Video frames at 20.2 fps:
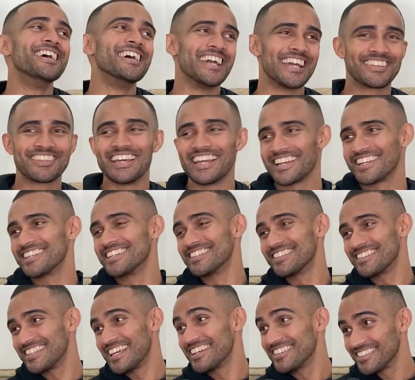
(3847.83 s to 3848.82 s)
Exactly,
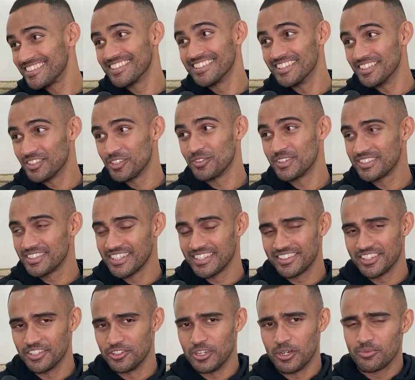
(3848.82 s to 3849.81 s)
it's tastier. It's so much
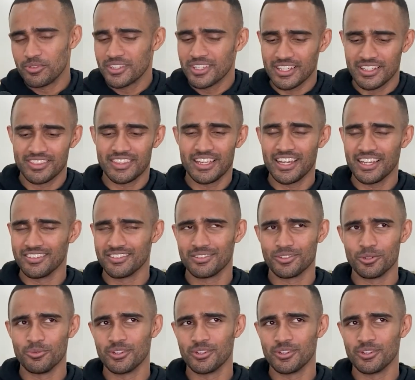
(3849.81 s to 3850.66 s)
tastier. Drumstick and thigh is so